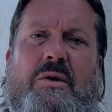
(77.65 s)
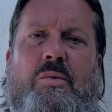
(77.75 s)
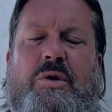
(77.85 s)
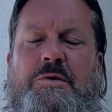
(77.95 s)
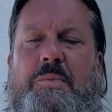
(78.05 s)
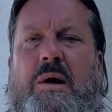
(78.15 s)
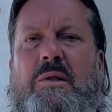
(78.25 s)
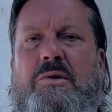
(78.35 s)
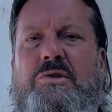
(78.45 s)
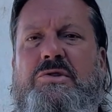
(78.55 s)
which
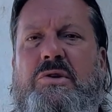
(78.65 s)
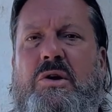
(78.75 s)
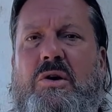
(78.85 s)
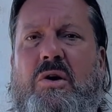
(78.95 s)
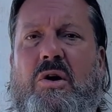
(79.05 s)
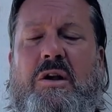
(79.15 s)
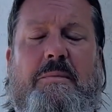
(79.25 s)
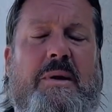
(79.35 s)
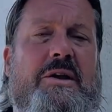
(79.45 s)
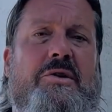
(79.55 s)
butlers are gonna
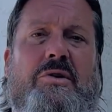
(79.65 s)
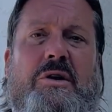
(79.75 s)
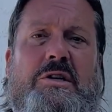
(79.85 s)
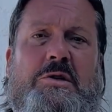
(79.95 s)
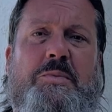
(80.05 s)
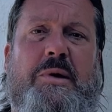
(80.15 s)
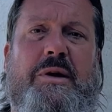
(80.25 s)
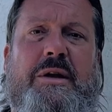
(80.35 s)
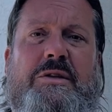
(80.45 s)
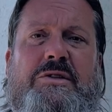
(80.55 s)
make your
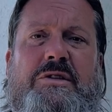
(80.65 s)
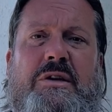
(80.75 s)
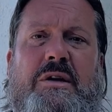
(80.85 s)
experience